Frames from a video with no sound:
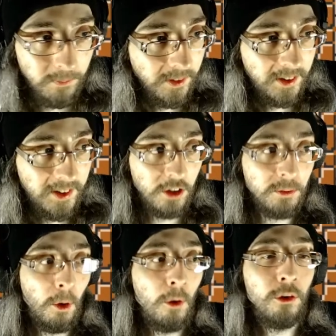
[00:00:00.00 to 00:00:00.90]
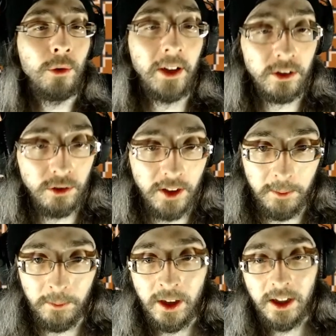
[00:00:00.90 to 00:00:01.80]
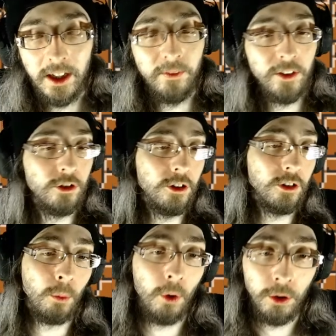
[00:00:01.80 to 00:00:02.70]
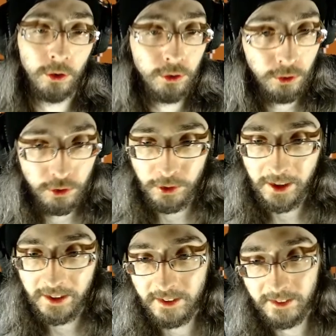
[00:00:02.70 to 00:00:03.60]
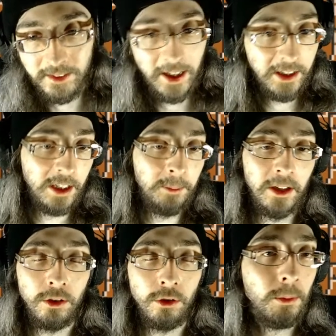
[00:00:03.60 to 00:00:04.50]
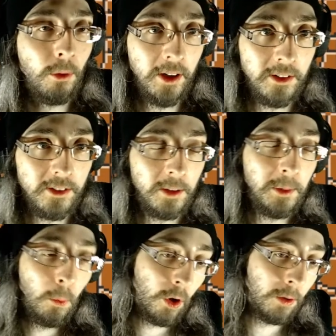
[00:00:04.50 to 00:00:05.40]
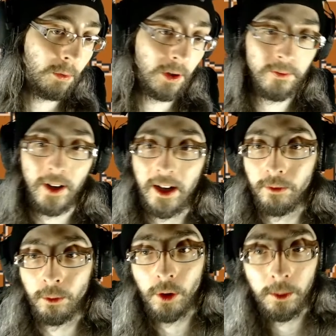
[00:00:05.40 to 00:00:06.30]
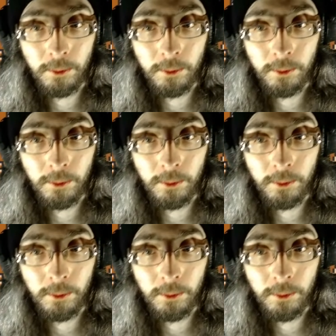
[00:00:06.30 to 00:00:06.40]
There's more tricks to them. If it's just 1 or 2 tricks, it's not going to be 2 points. It's going to be 1.5 or 1 point.